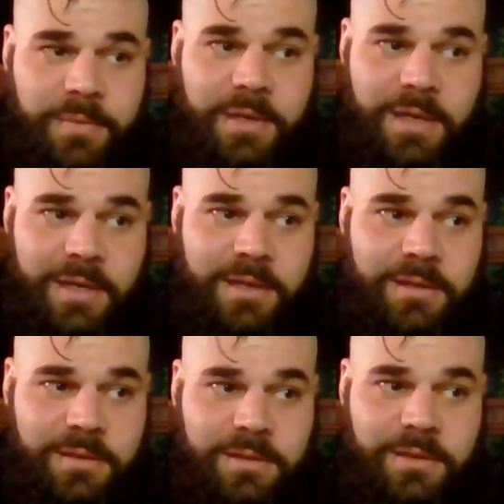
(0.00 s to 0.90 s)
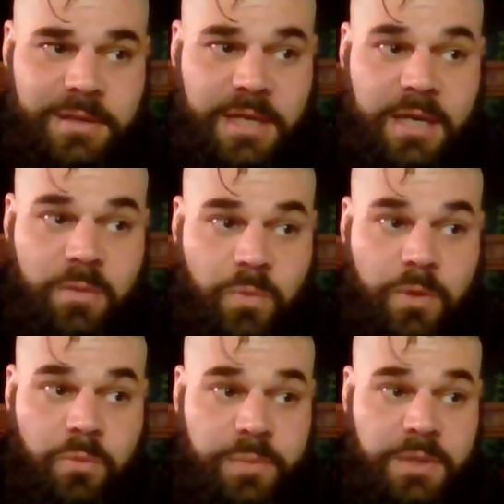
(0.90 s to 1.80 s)
And they
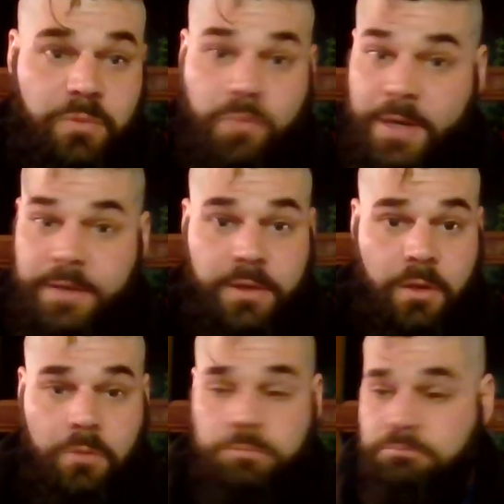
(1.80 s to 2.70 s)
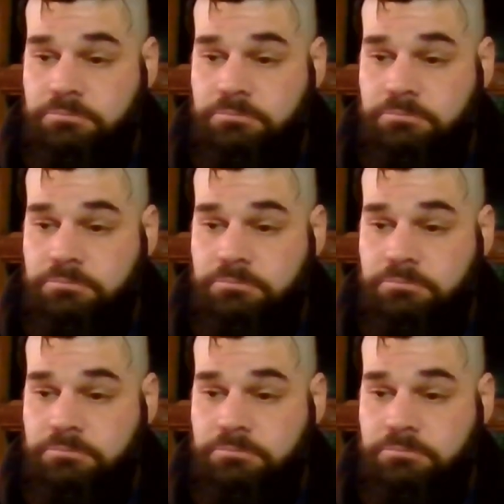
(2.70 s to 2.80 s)
will be ready to go